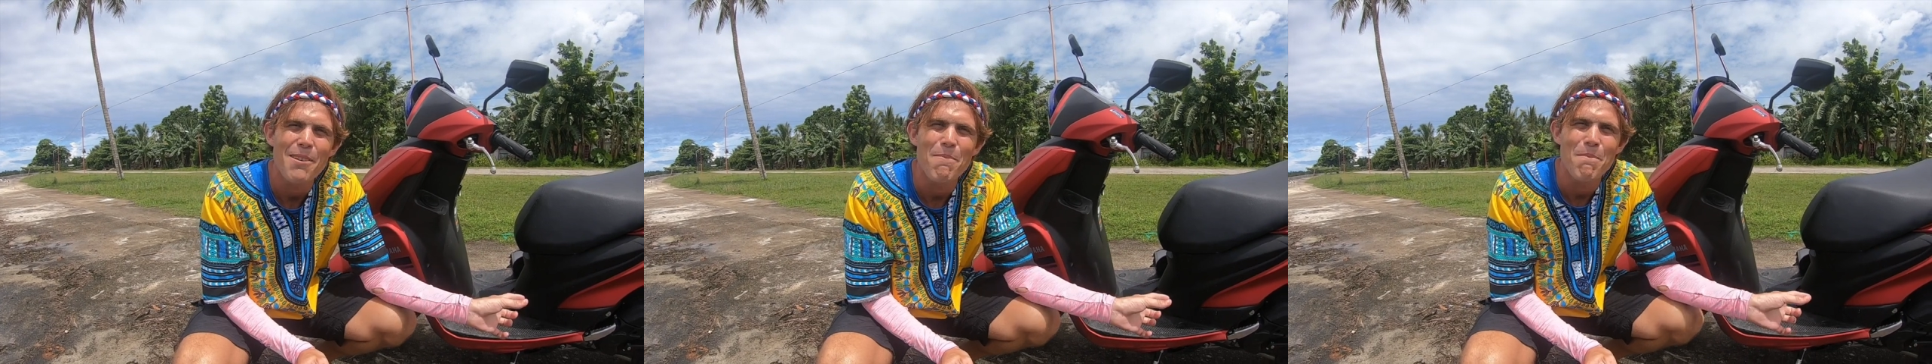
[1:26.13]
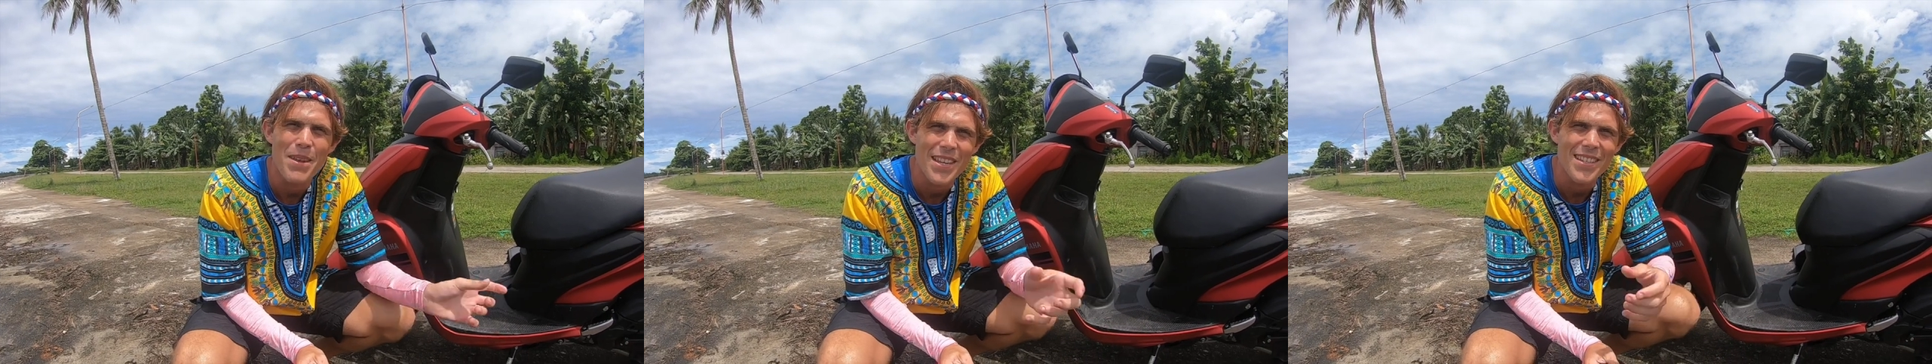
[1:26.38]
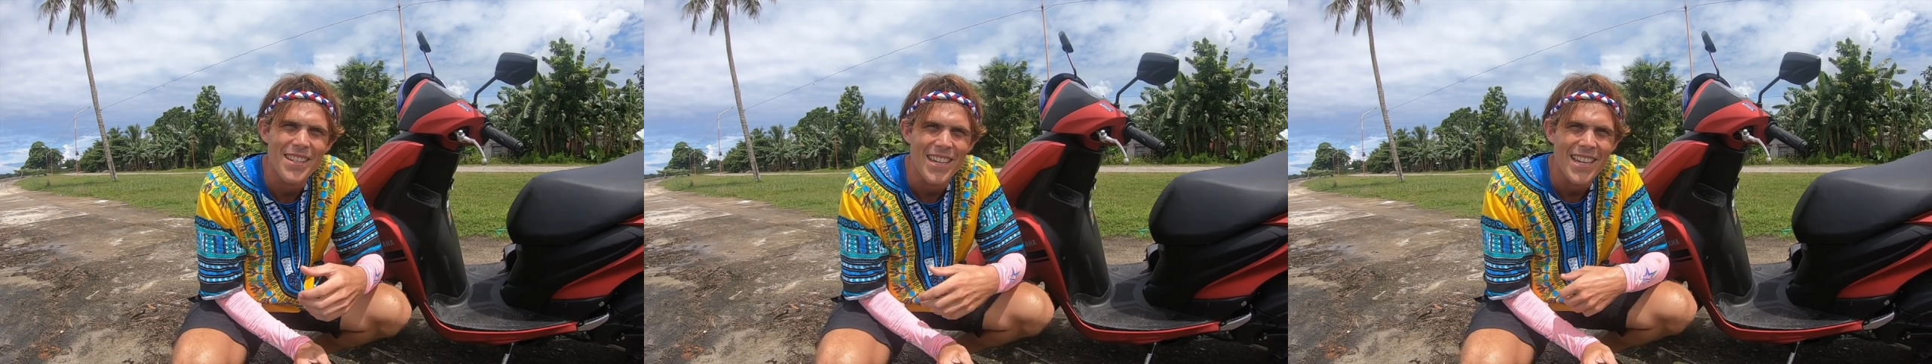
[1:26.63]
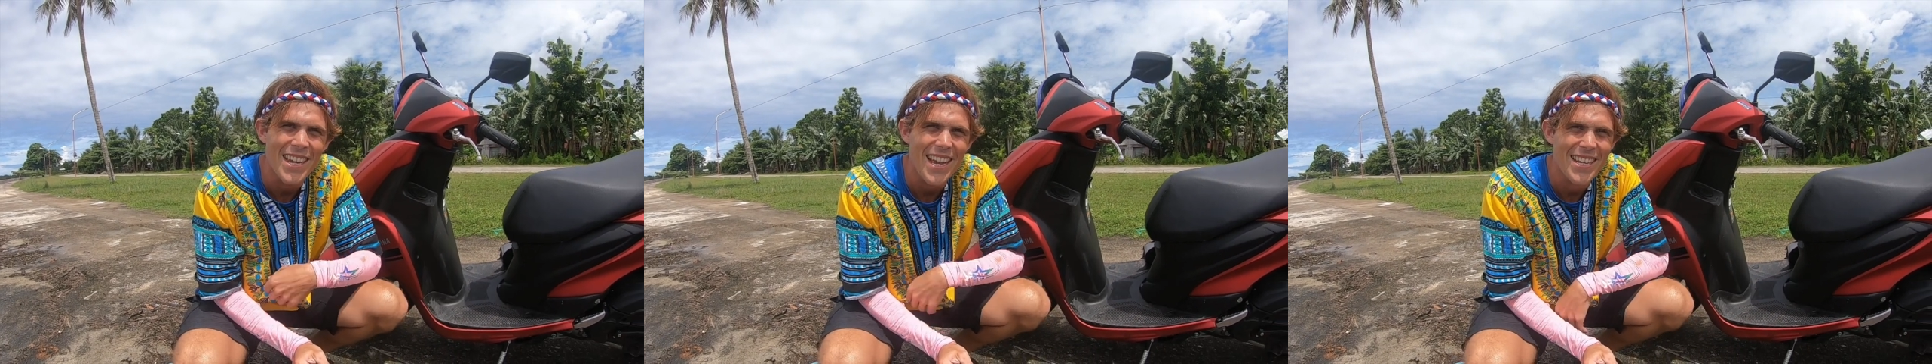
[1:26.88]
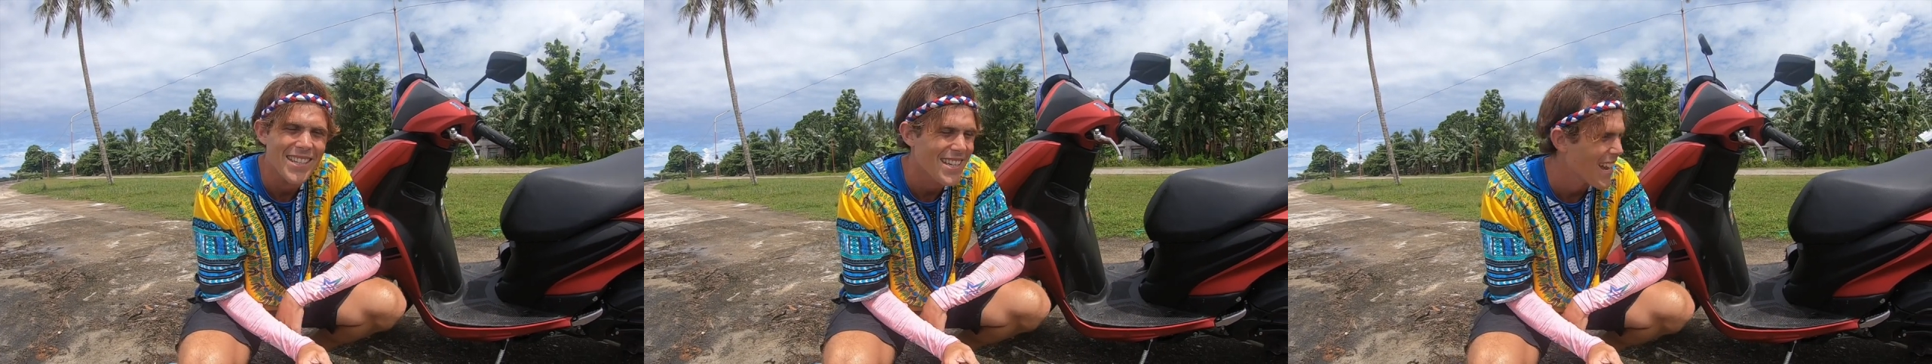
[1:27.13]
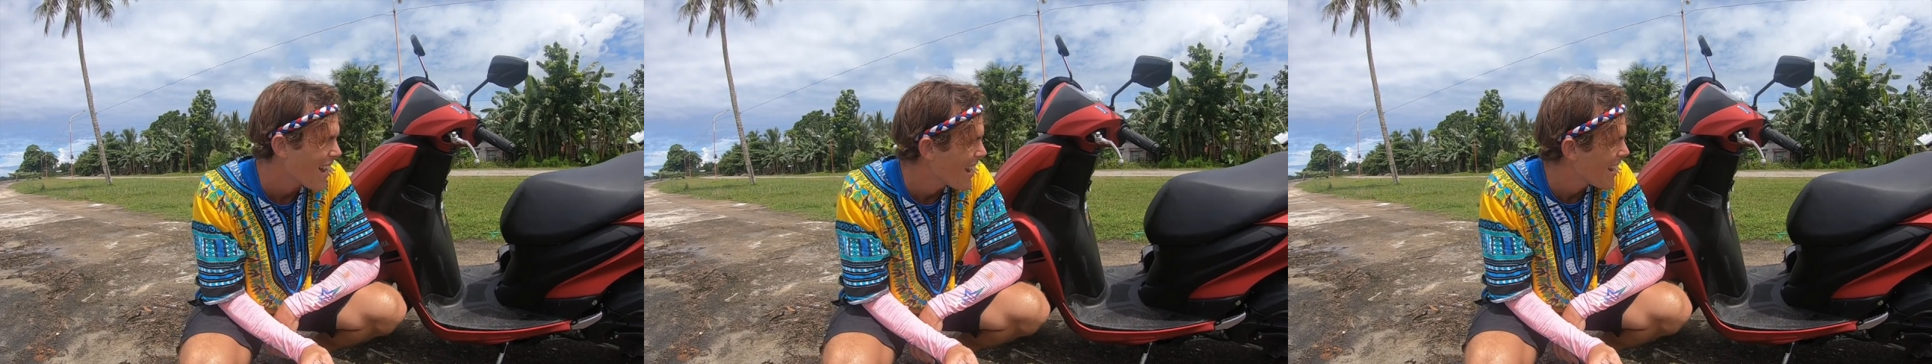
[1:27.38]
Mindy, and
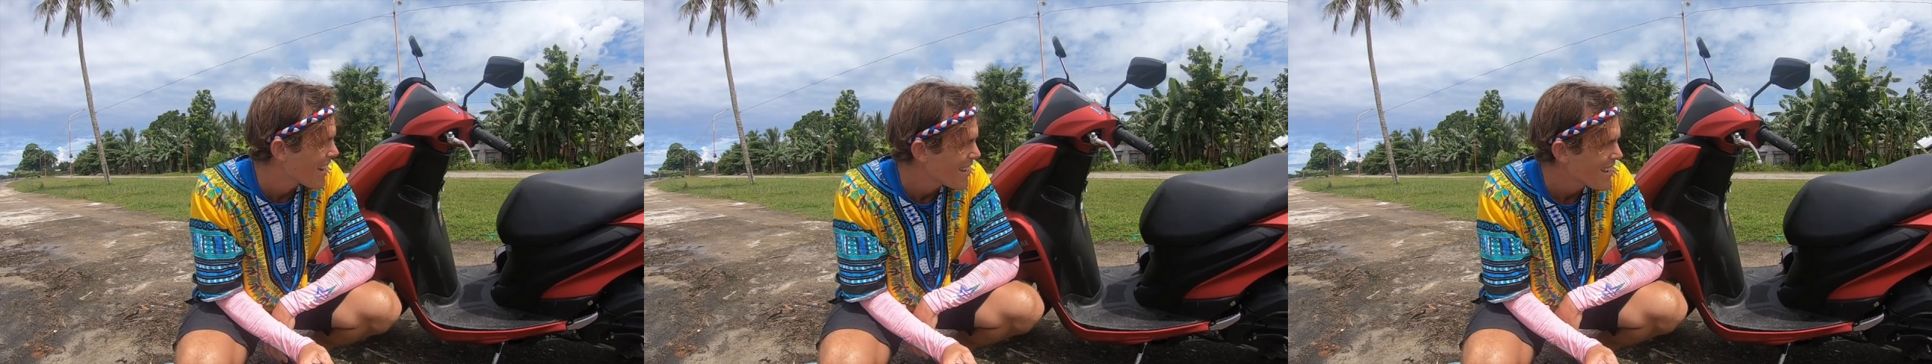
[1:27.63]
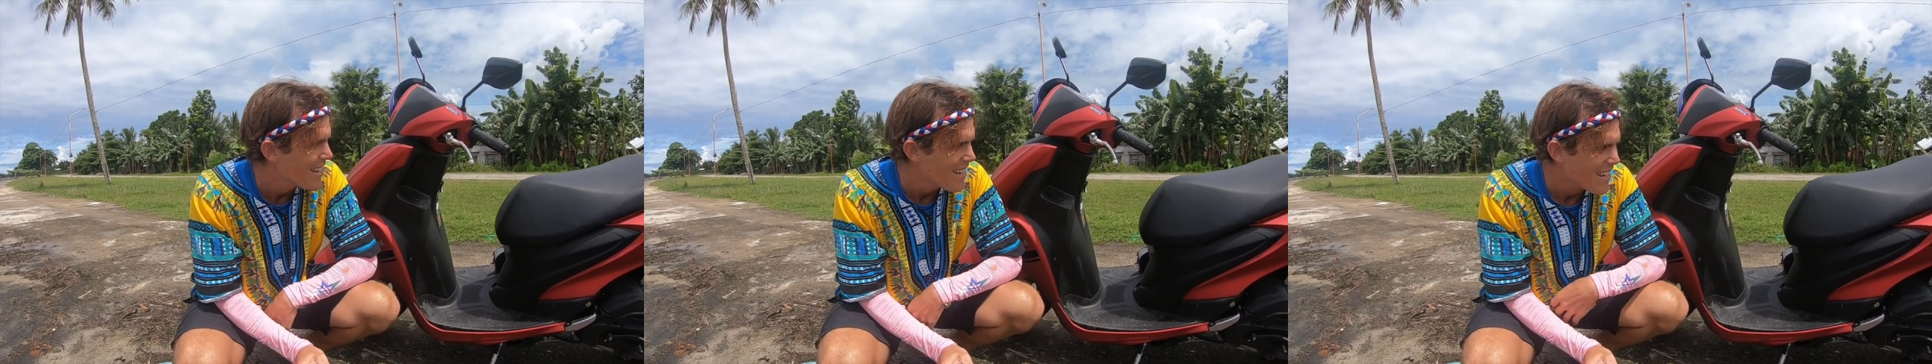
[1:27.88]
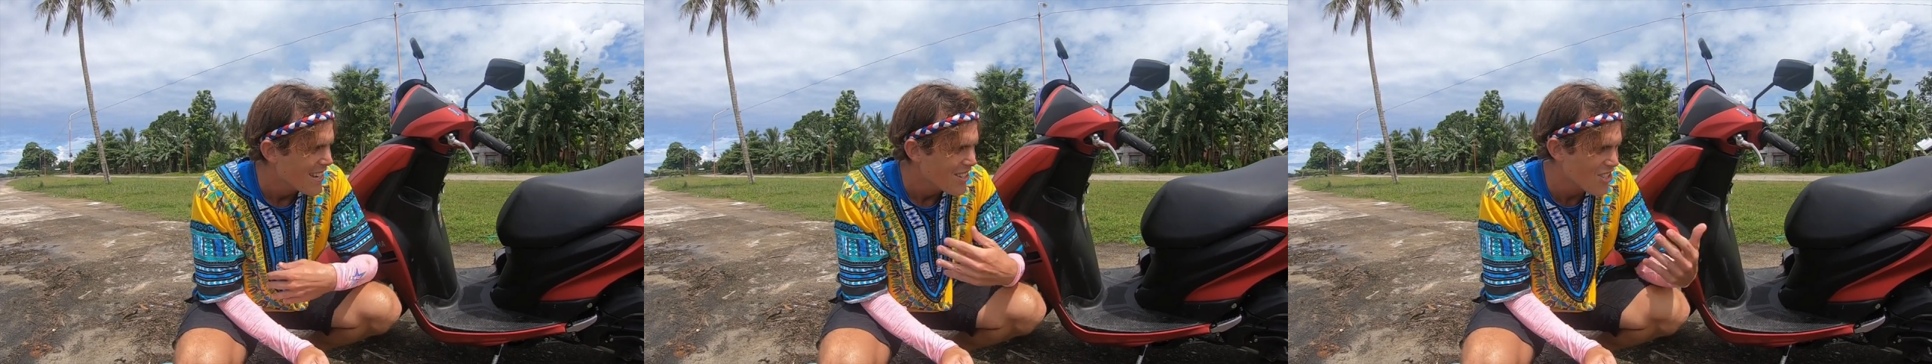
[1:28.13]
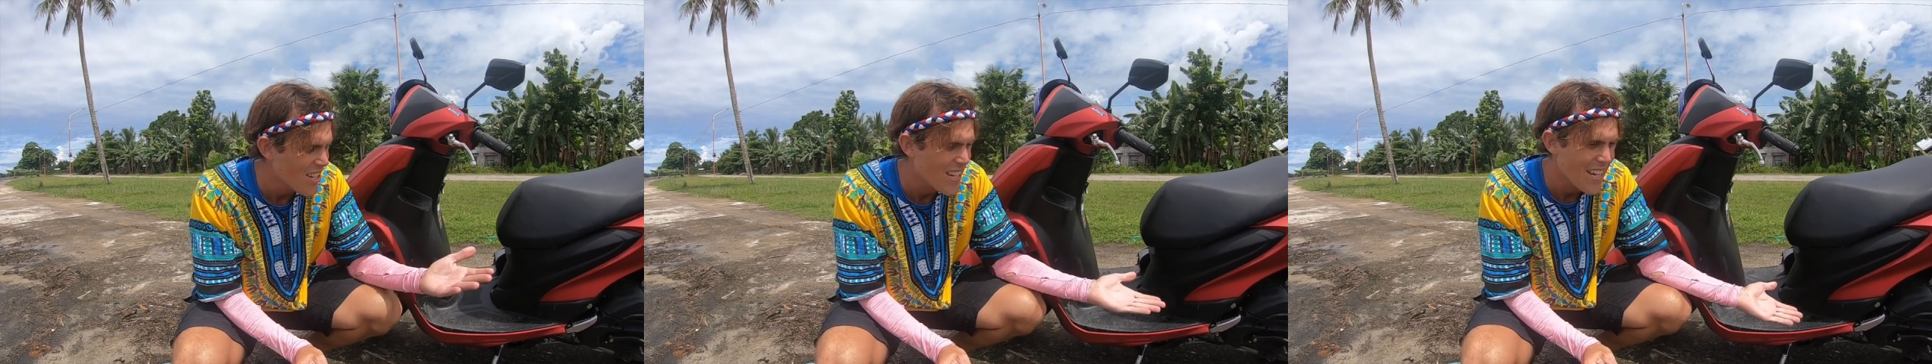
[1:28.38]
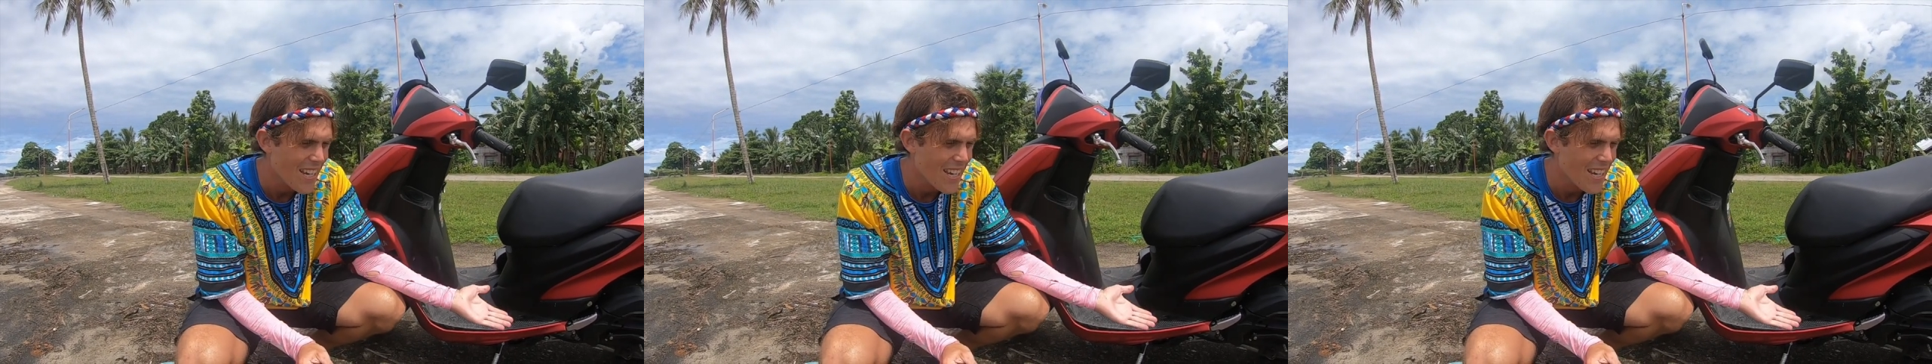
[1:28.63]
she